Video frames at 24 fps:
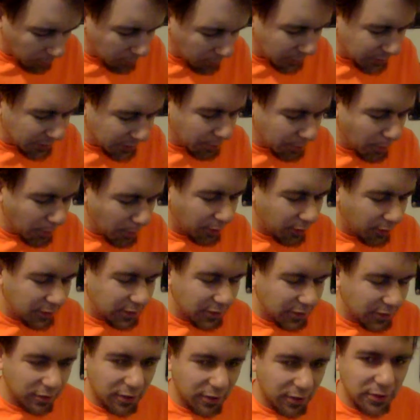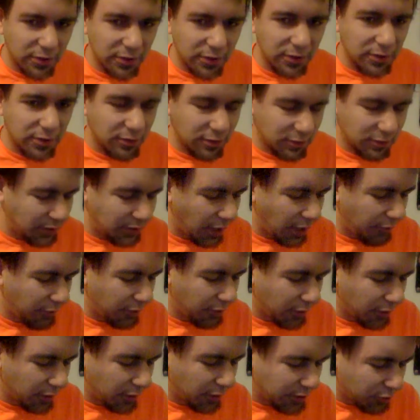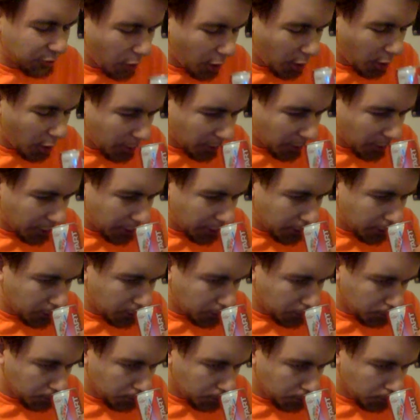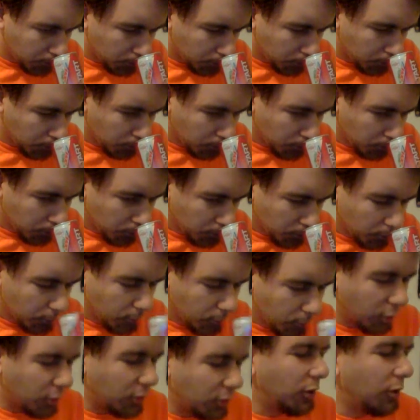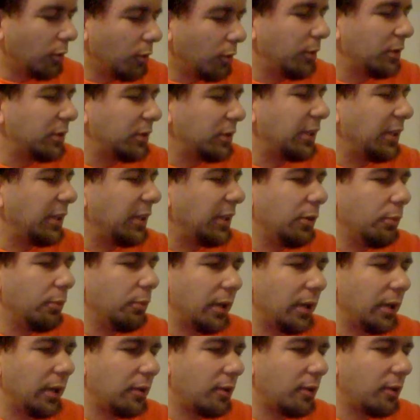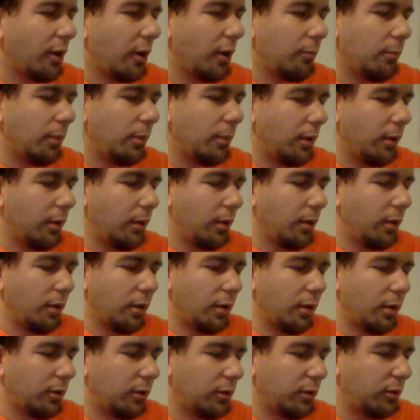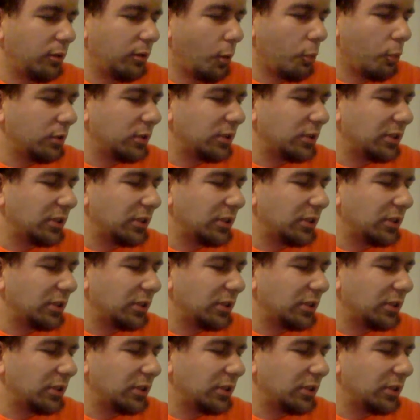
of the smells are definitely strawberry with little bits of kiwi at time, and I don't